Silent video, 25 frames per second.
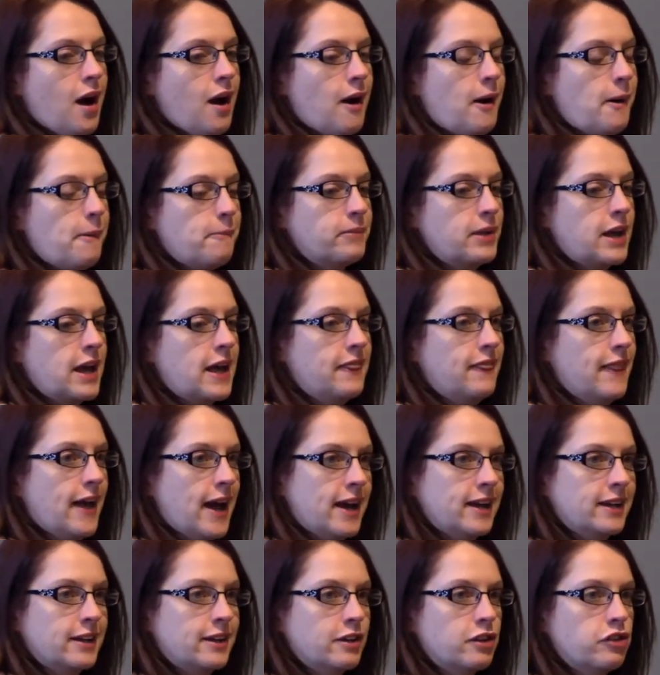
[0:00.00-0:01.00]
And
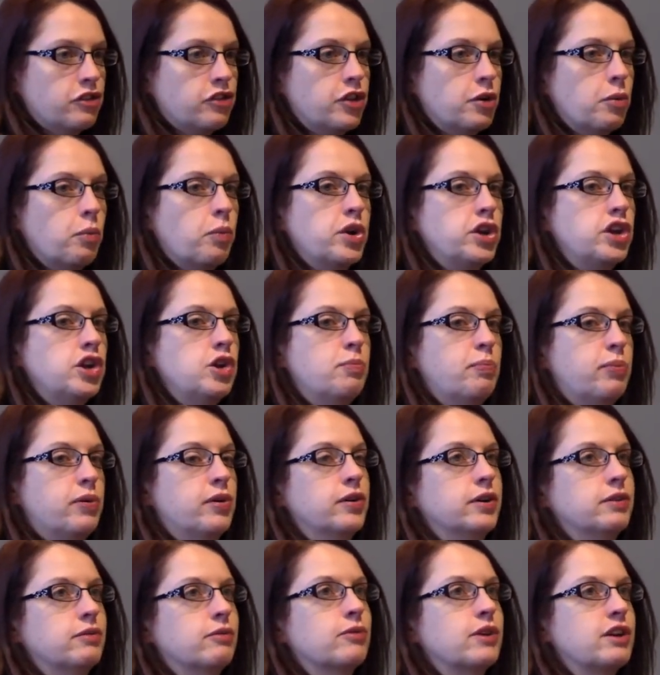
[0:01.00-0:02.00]
that is that when you
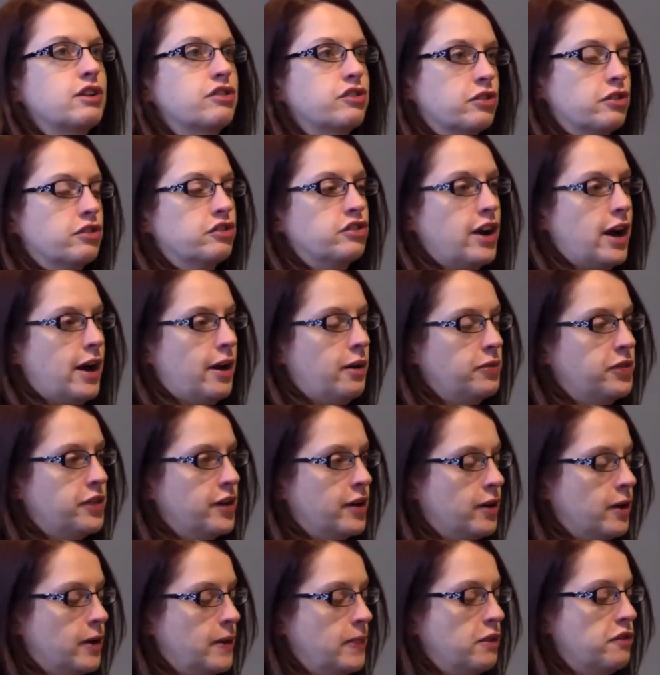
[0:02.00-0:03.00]
put research out
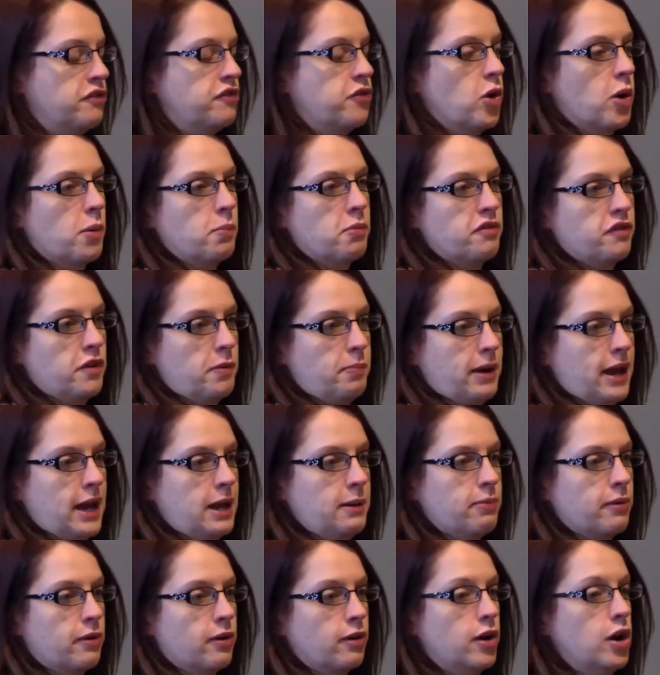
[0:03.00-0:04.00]
there in the form of a
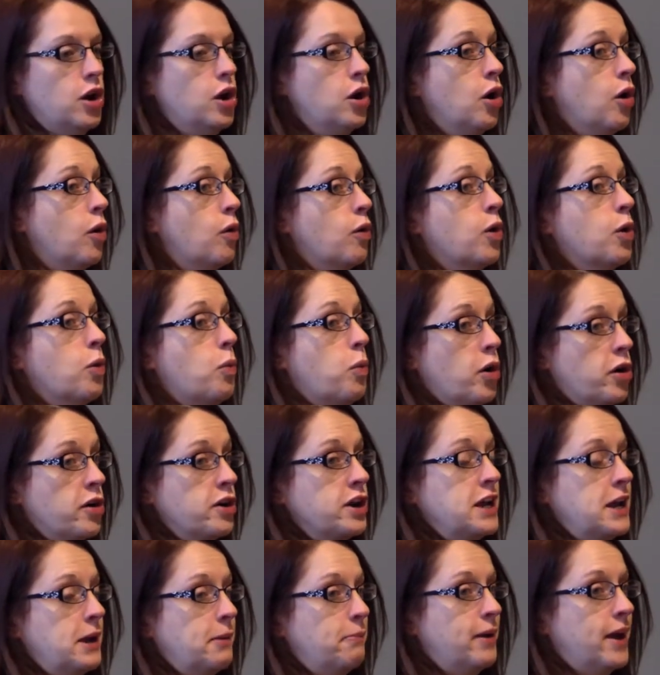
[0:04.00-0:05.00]
paper or a
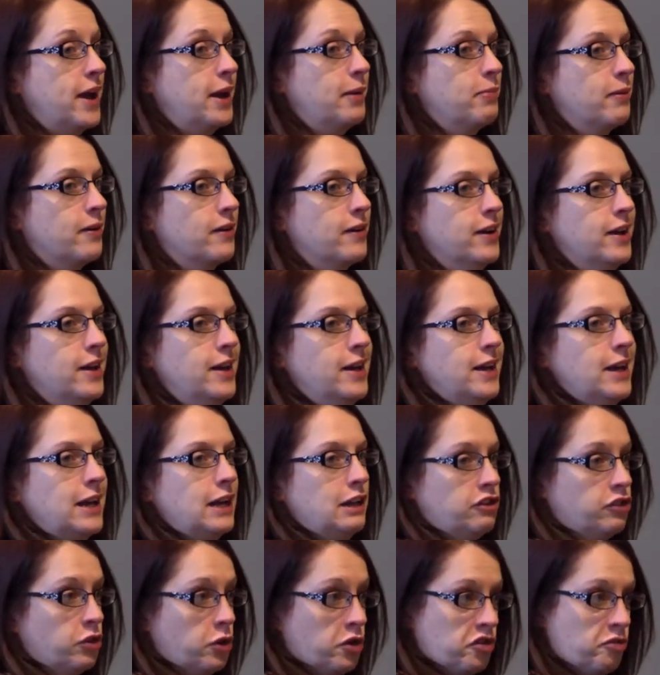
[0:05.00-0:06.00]
working paper,
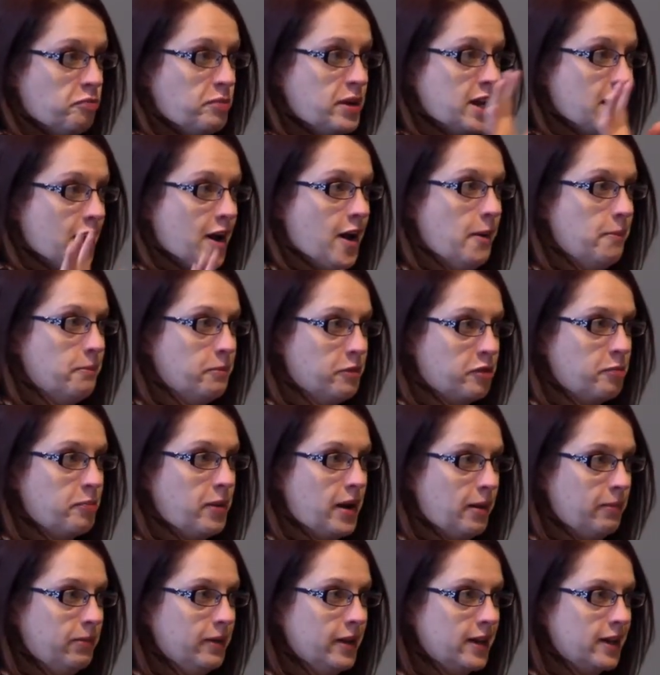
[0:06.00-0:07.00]
it sort of becomes
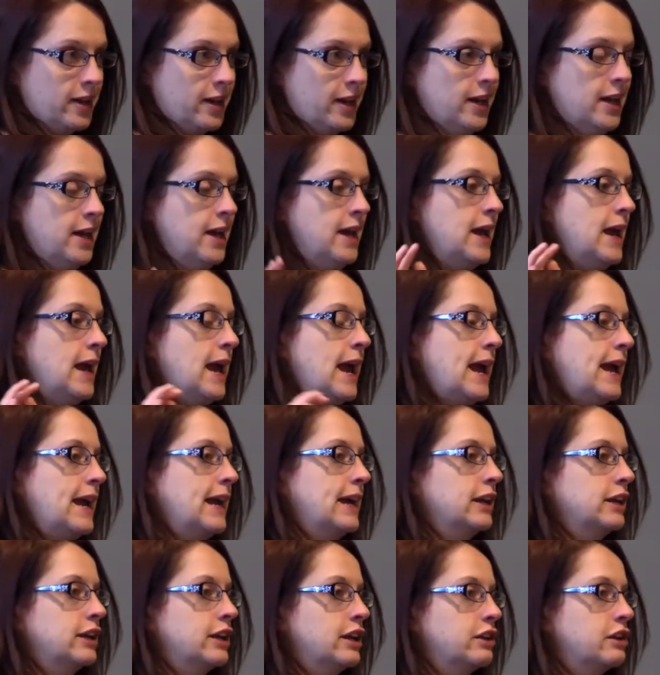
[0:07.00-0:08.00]
public.
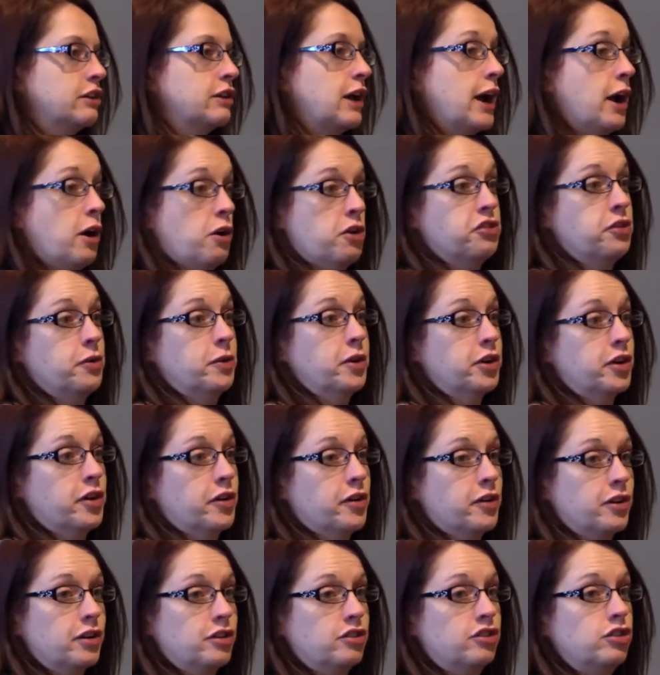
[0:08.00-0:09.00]
And I also
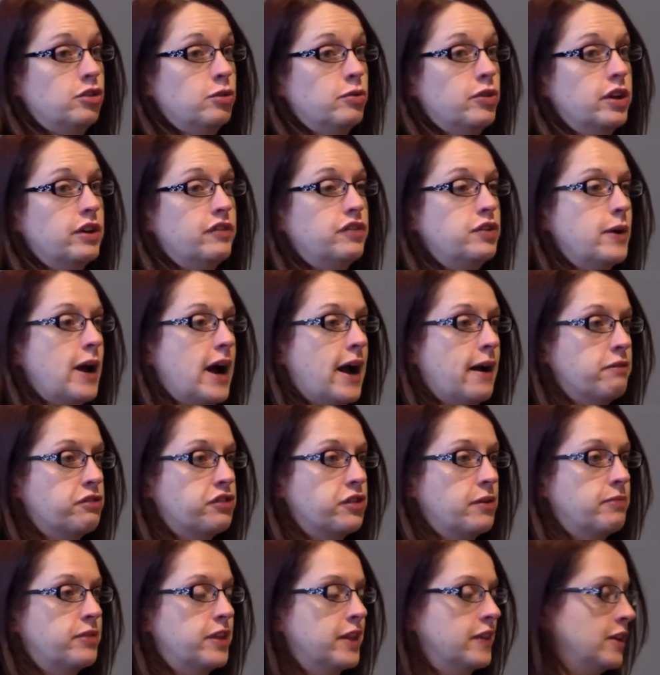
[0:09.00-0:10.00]
encourage you that if you have
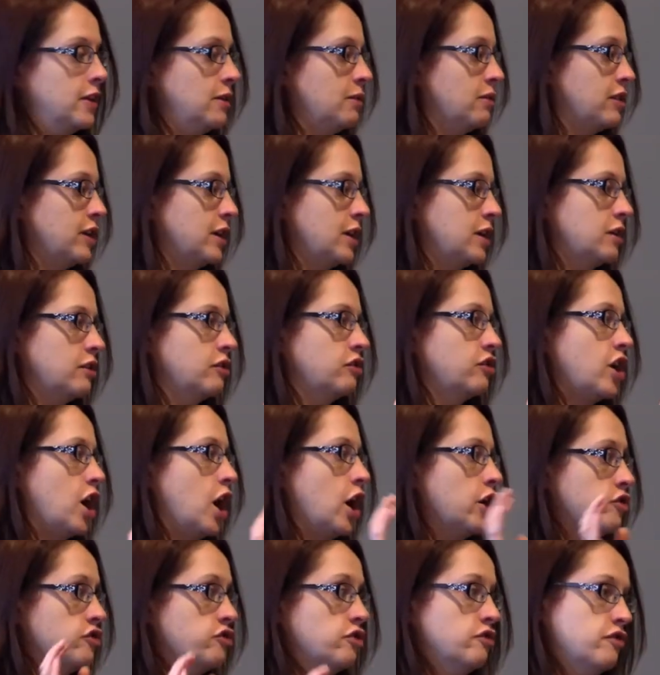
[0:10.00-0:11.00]
something that you think is
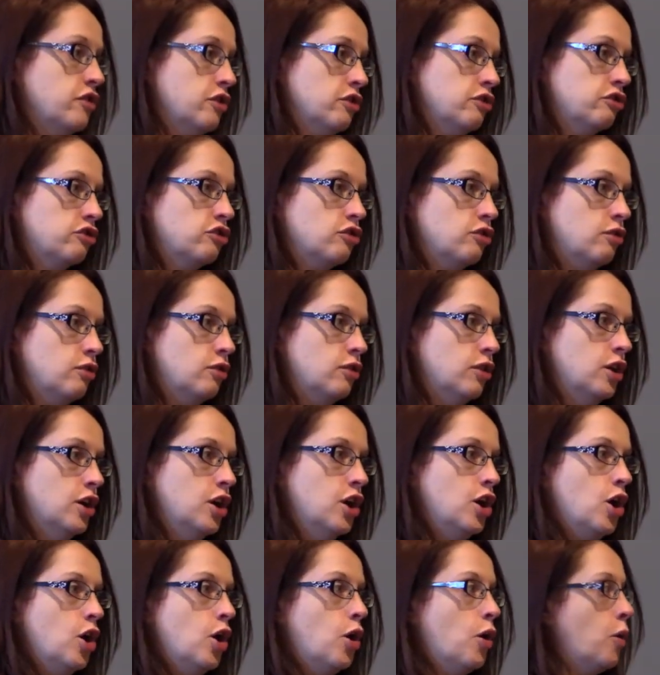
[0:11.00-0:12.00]
controversial
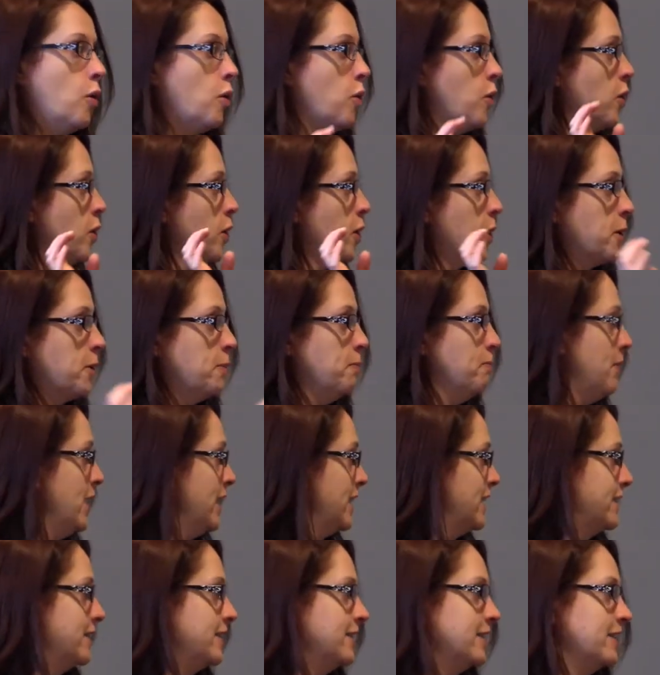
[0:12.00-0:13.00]
or
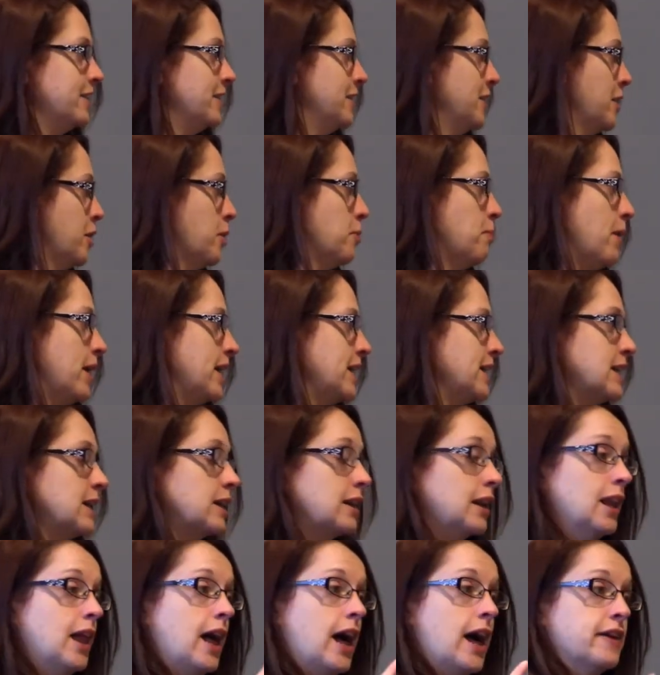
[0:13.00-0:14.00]
might
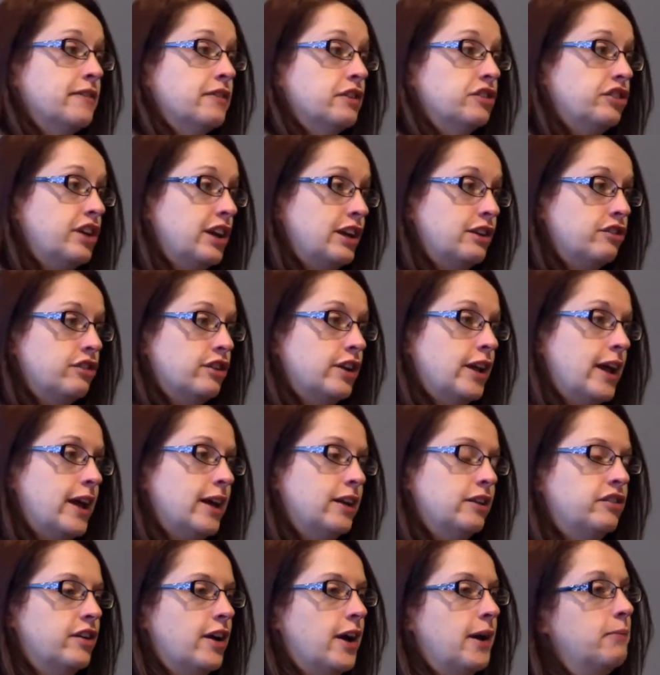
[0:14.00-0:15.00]
get a lot of attention
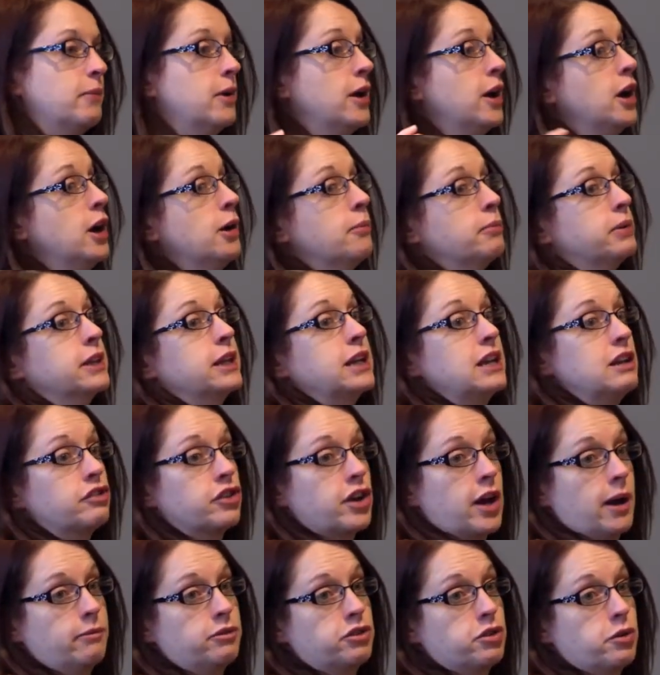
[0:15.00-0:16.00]
ahead of time, please
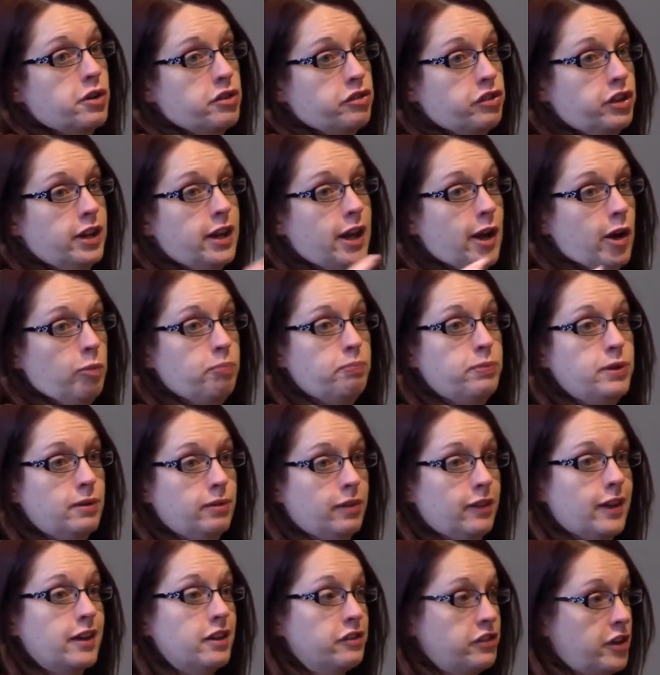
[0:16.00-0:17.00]
come to us and
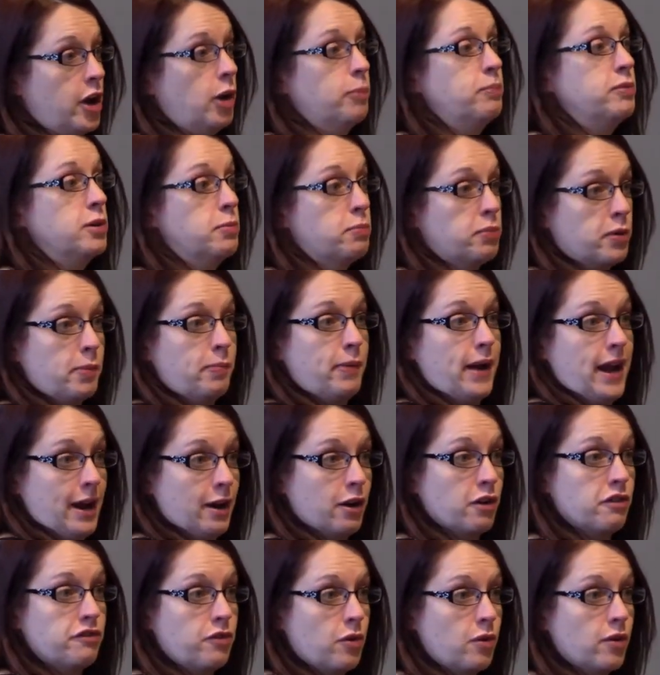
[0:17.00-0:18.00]
let us help you
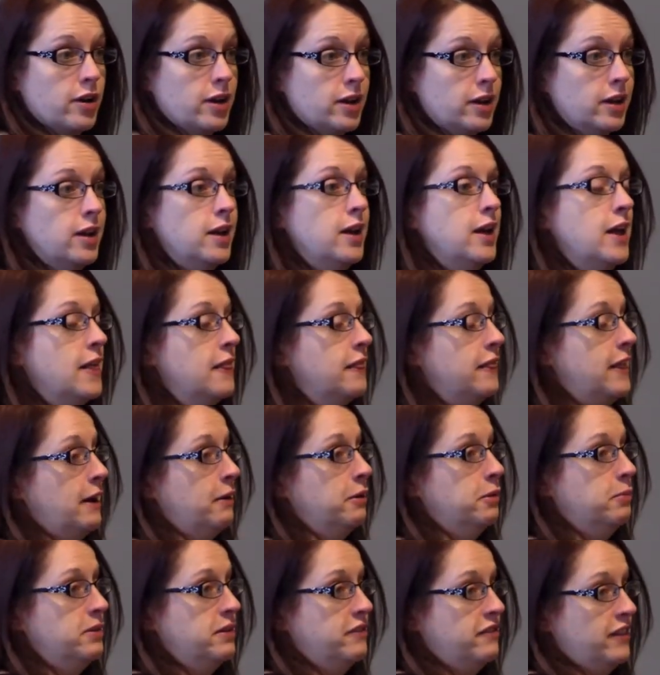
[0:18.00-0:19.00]
prepare for it.
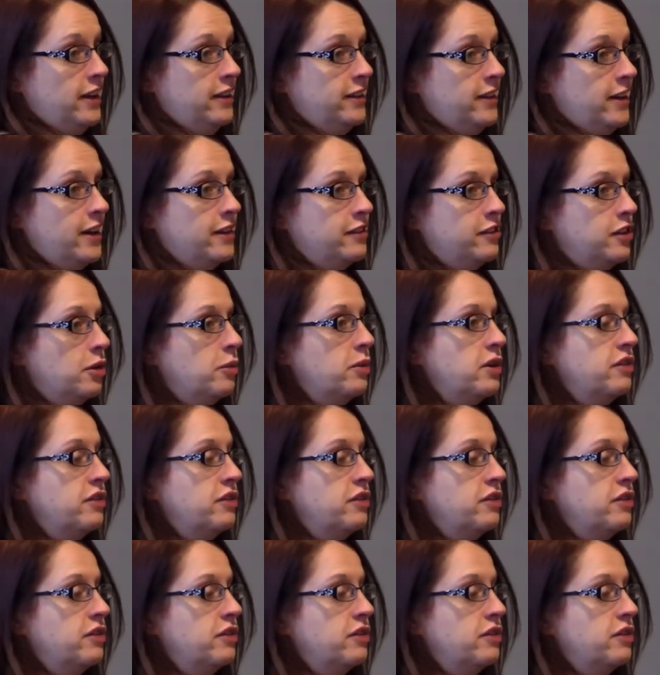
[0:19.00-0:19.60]
That would be fantastic.